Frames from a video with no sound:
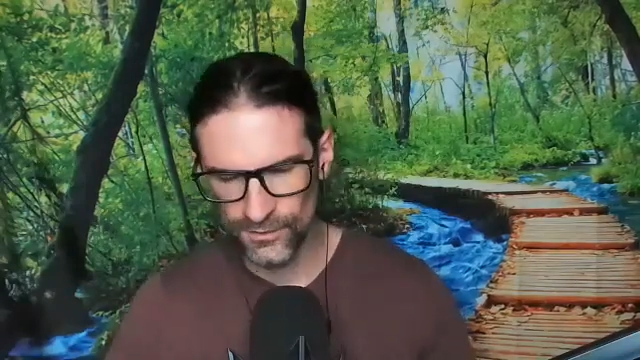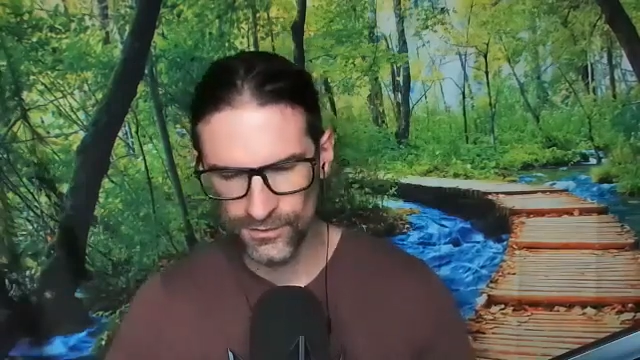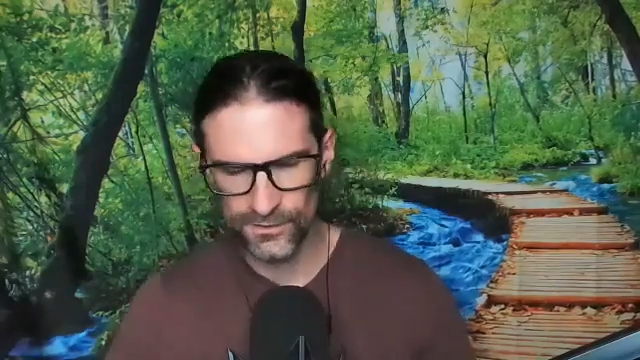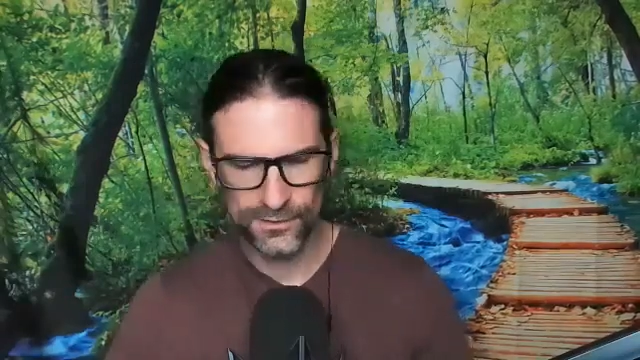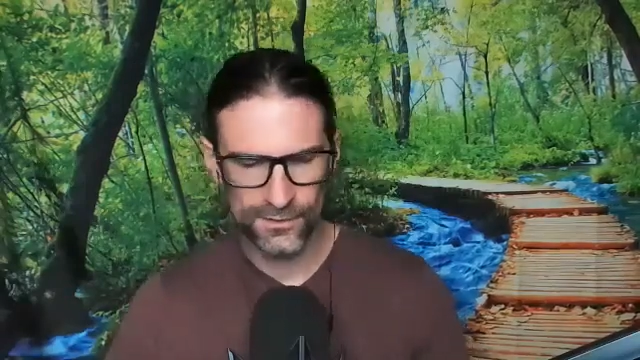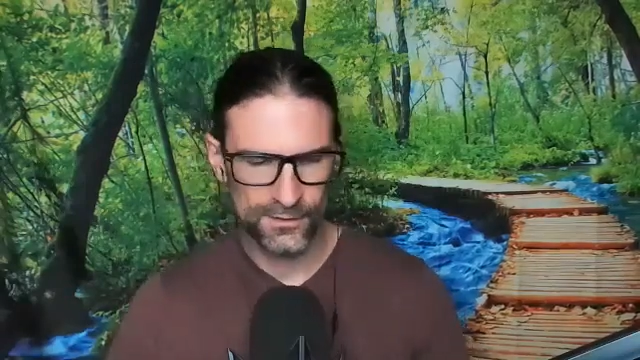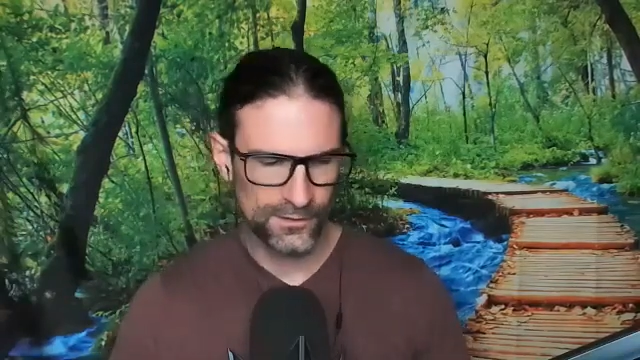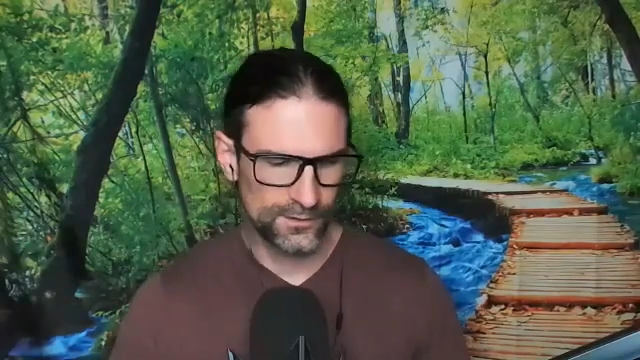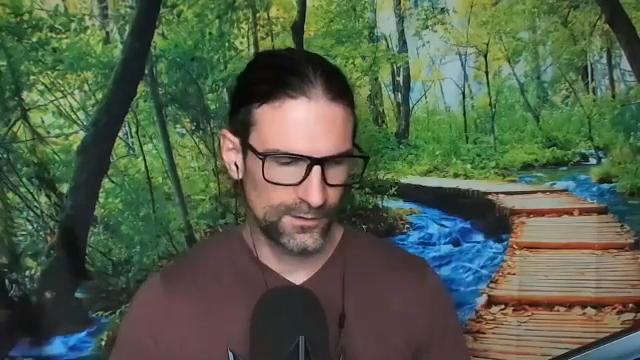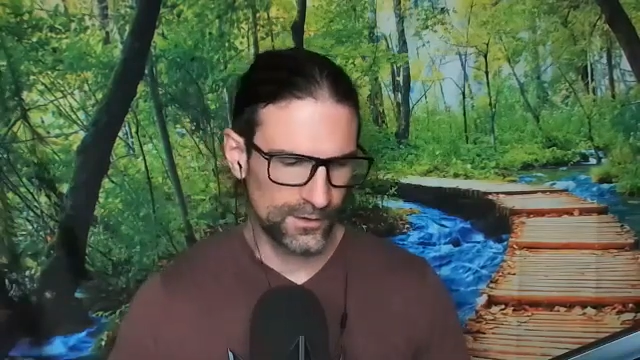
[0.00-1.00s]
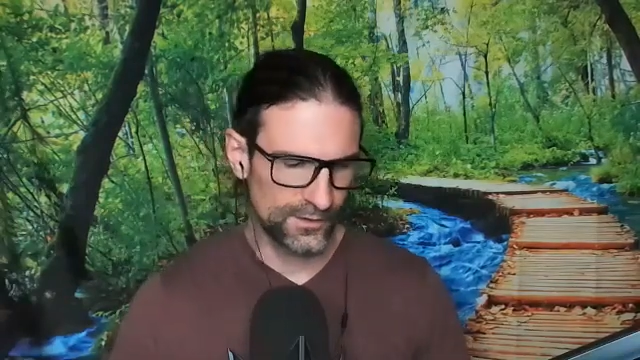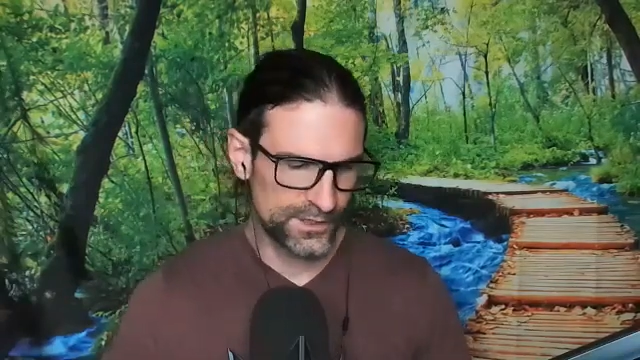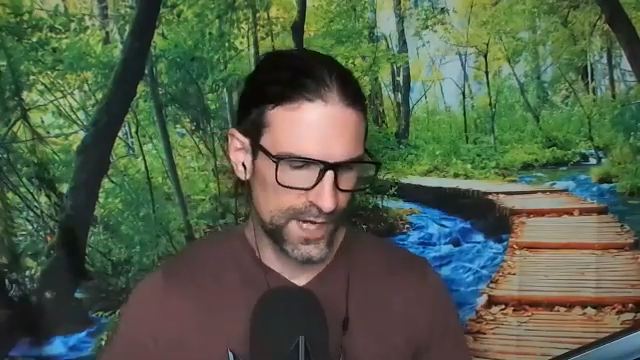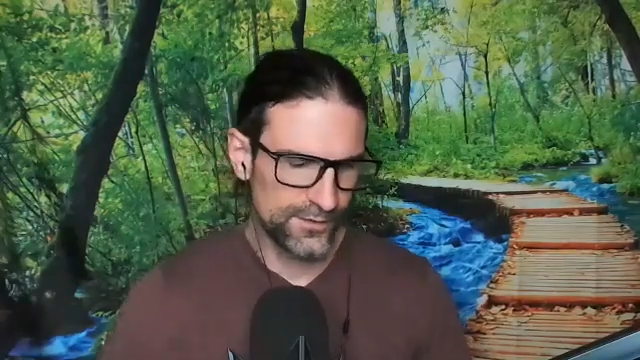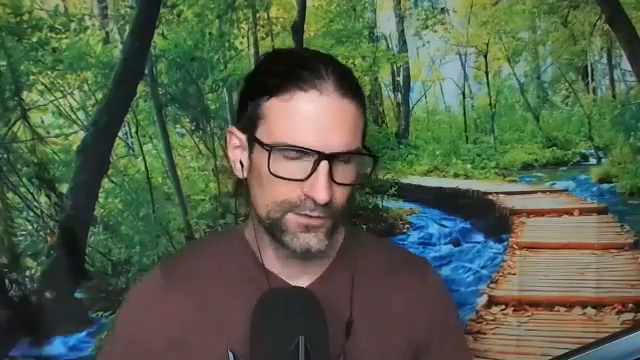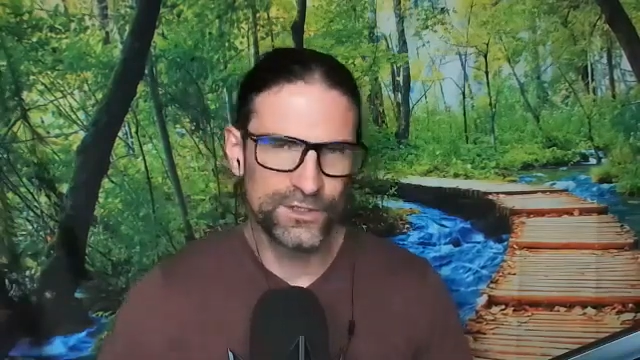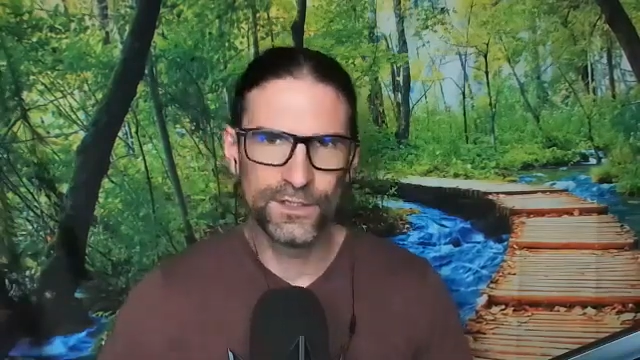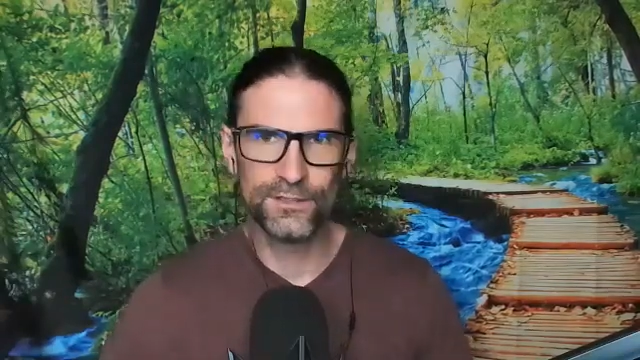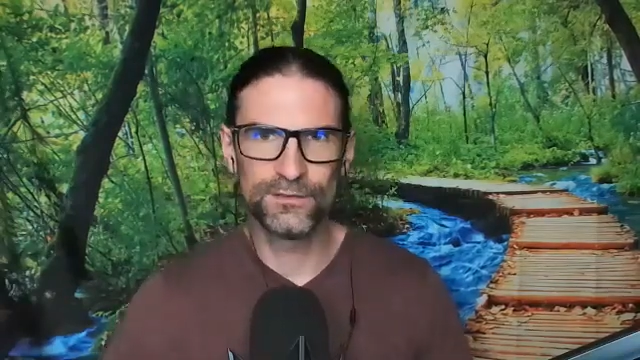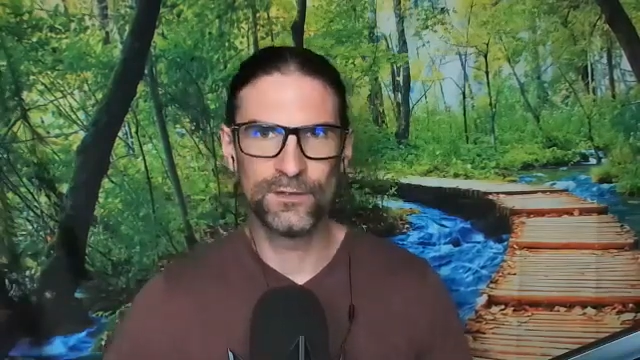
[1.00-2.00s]
or are
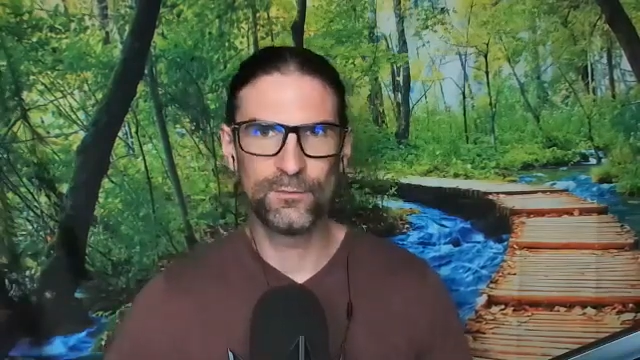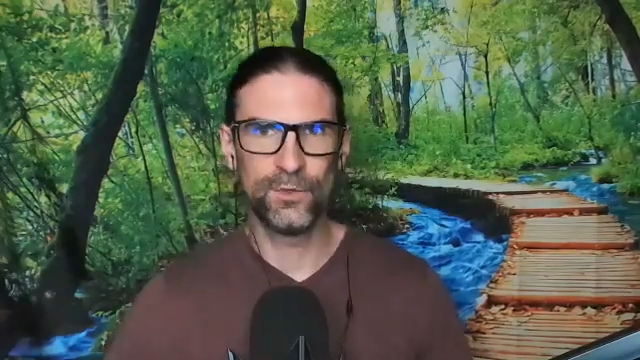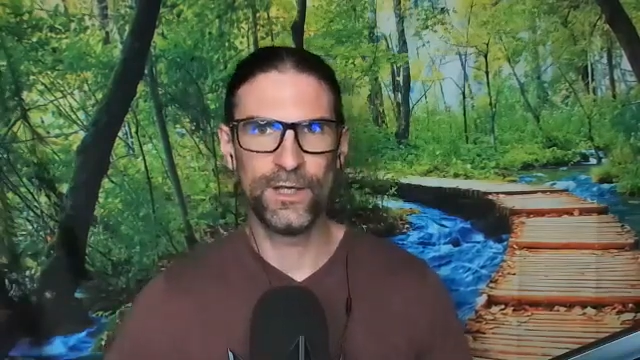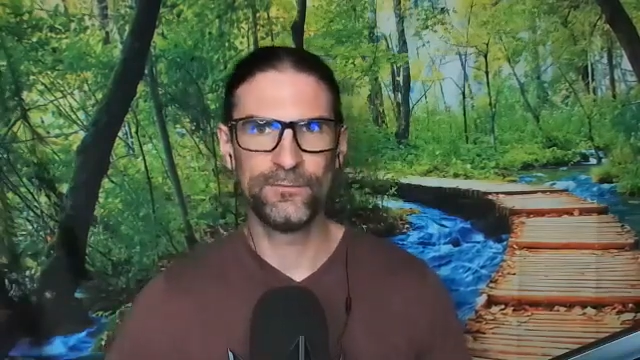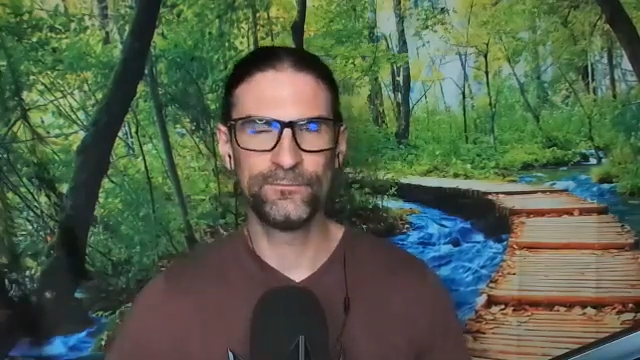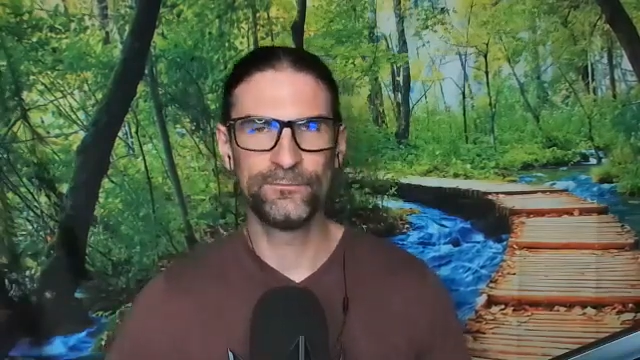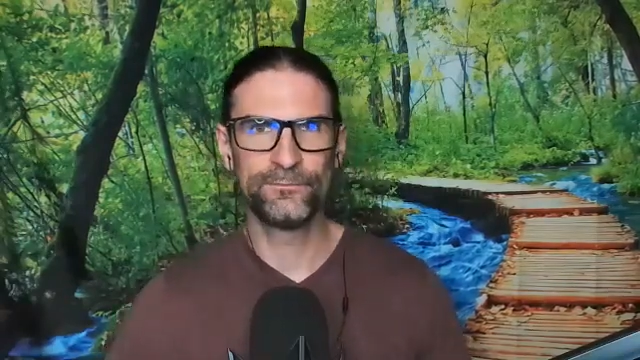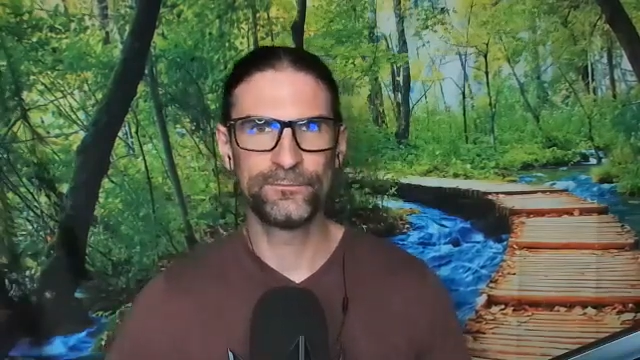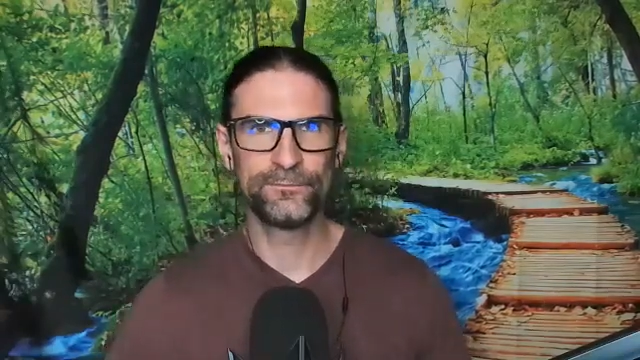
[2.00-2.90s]
challenging in some way